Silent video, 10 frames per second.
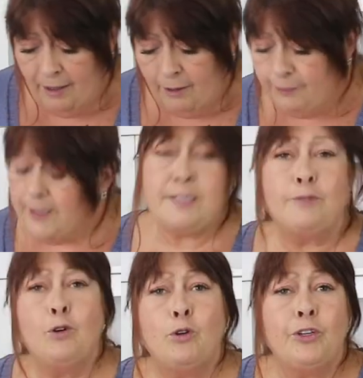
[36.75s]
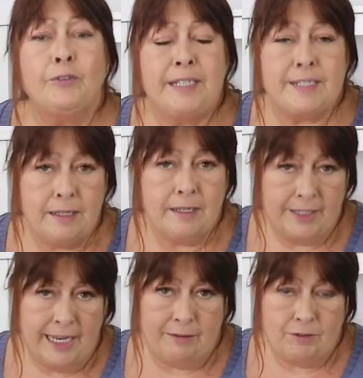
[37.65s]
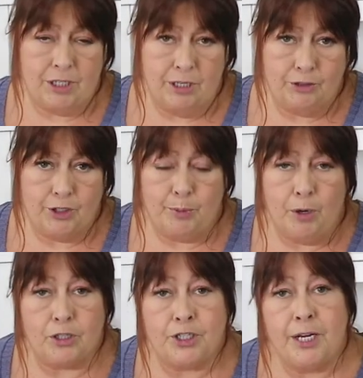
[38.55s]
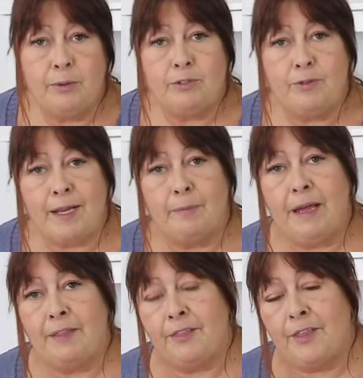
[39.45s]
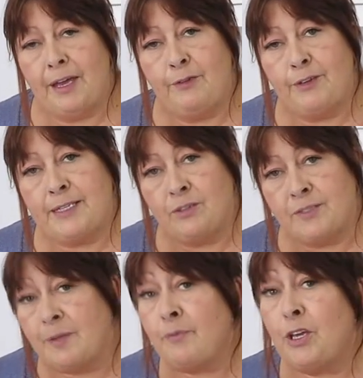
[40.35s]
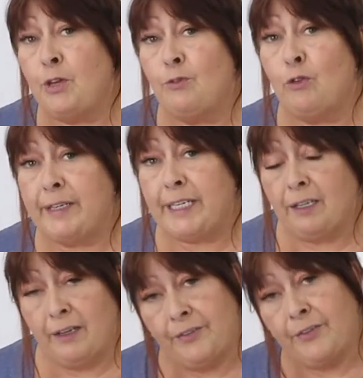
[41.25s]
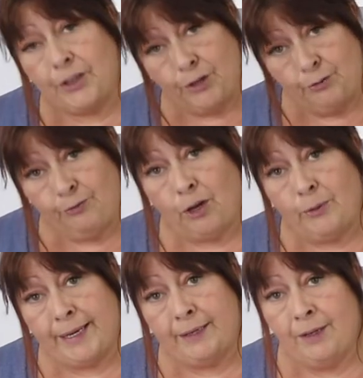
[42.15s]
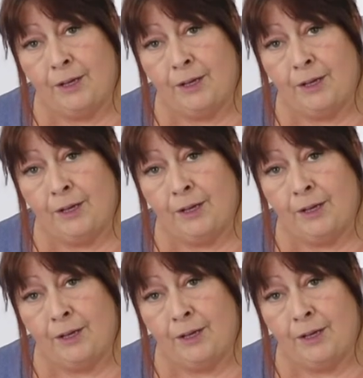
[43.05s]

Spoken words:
First of all, you need to learn how to load your brush, and I would recommend that if it's not something you've already learned, that you follow it